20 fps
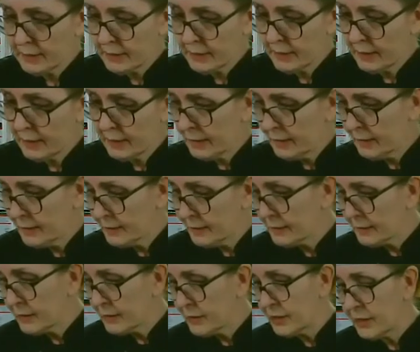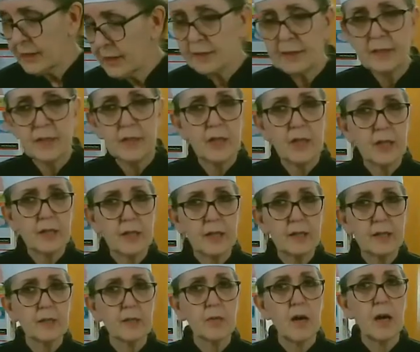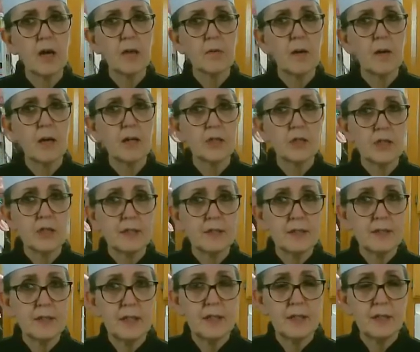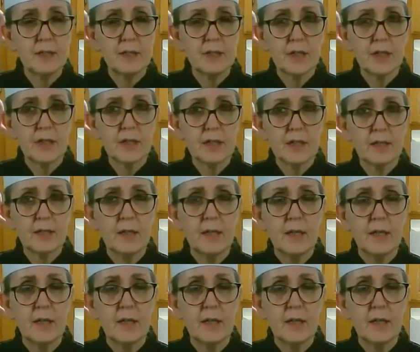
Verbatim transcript: It is the cheesy chicken, the Crock-Pot cheesy chicken.